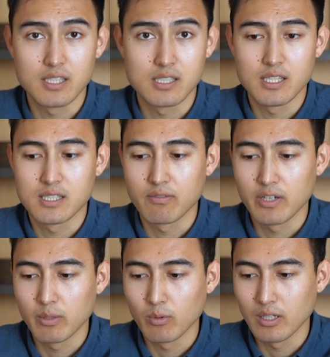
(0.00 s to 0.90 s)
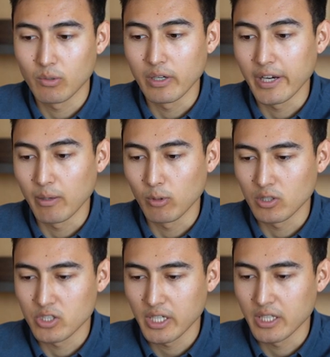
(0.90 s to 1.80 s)
as that's a variable that we're able
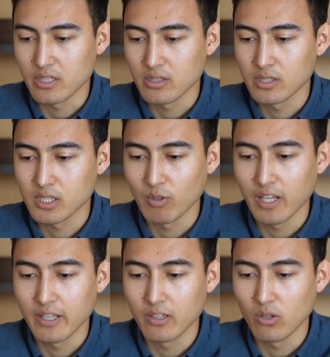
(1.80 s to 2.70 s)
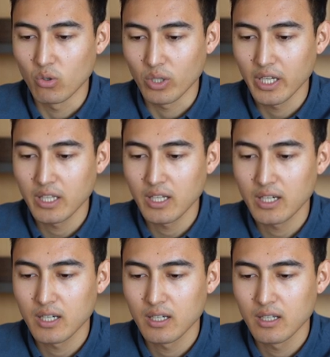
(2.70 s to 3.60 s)
to change. So we'll hit OK
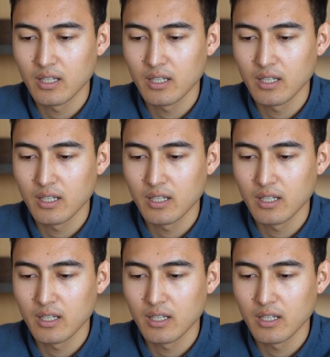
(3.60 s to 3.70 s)
there,